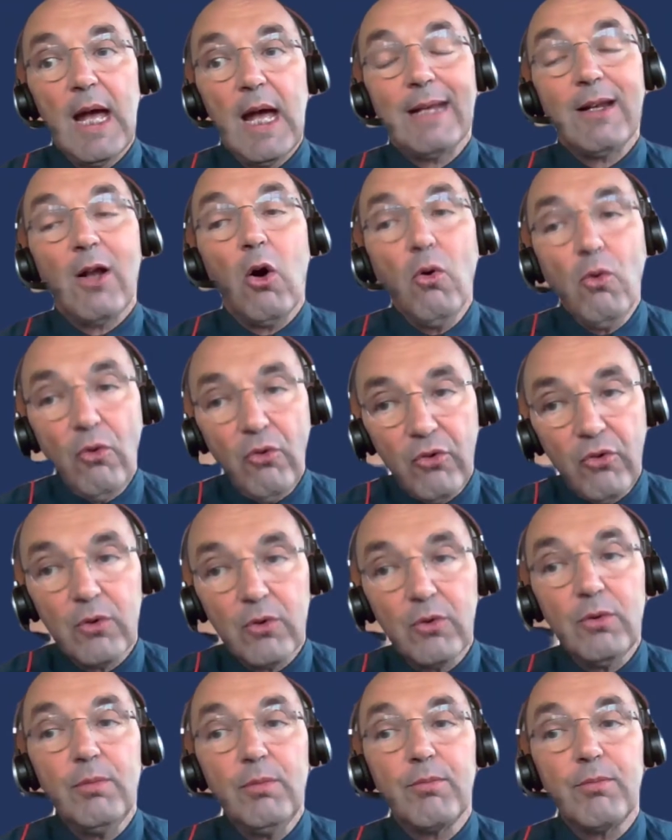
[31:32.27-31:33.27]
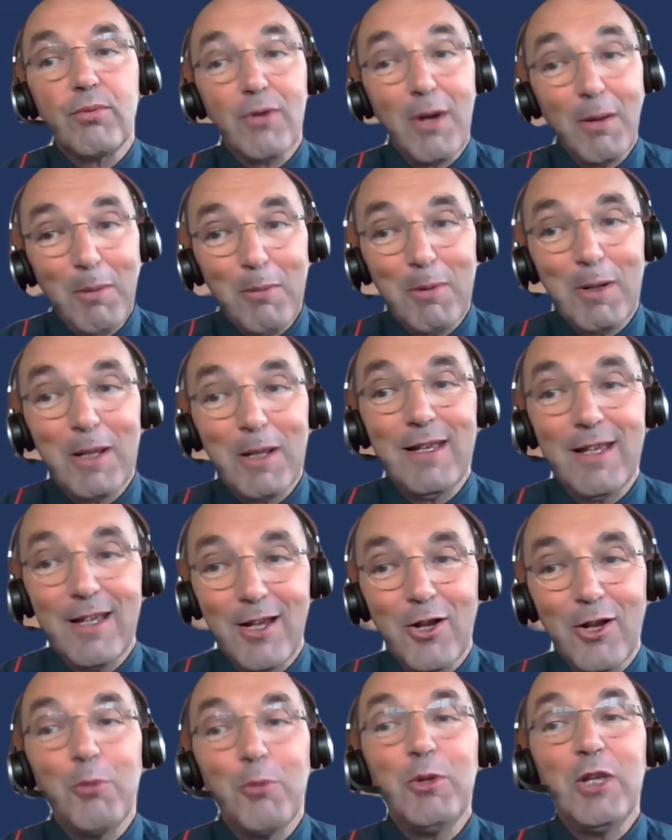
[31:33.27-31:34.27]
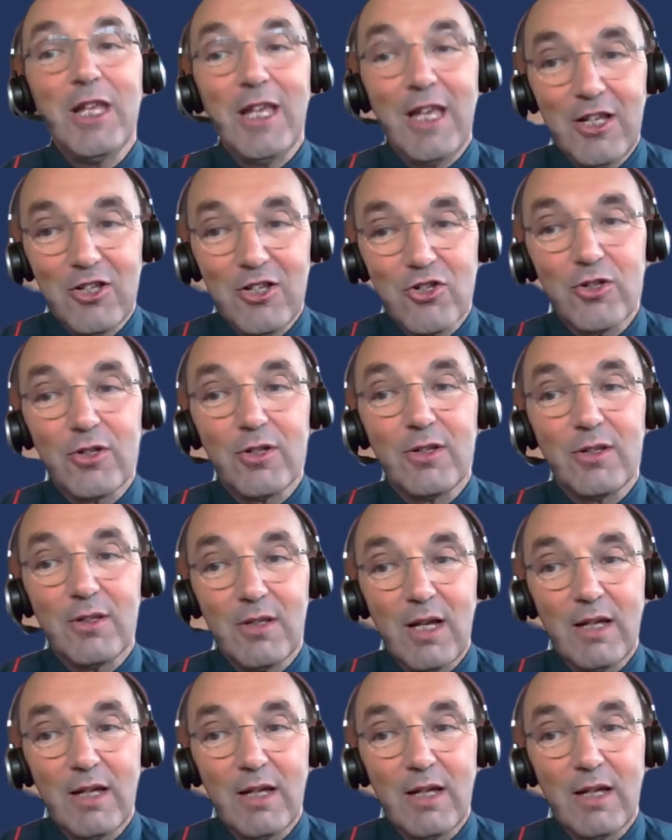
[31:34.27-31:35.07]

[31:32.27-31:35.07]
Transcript: And also probably communication.